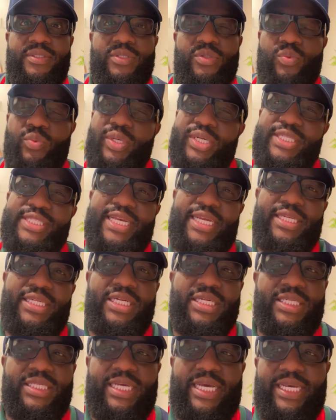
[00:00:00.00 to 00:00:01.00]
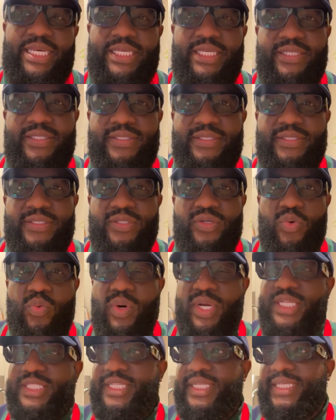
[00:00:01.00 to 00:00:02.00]
What does that look like?
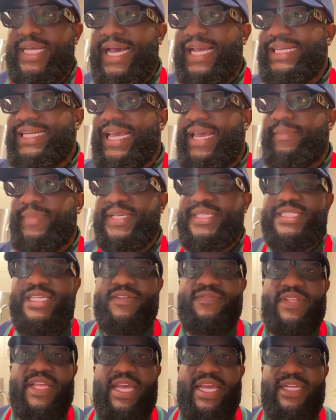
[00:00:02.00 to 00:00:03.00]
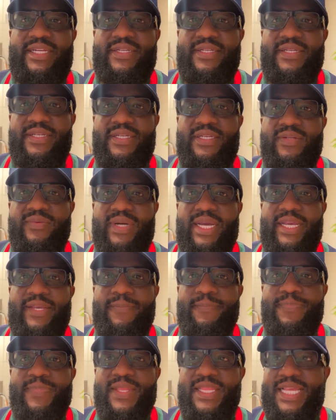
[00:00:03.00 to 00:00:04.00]
What is the dynamics of that, right?
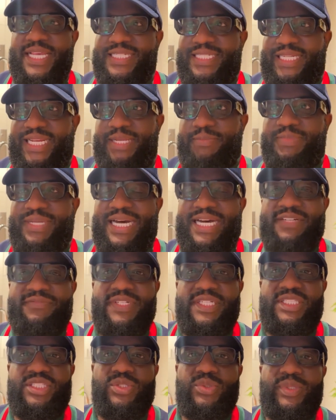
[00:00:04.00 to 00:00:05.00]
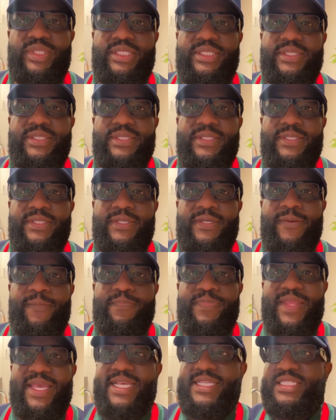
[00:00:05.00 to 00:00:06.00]
Let's deep dive into it.
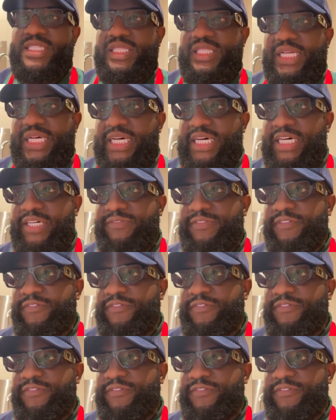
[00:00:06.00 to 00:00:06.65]
Is love a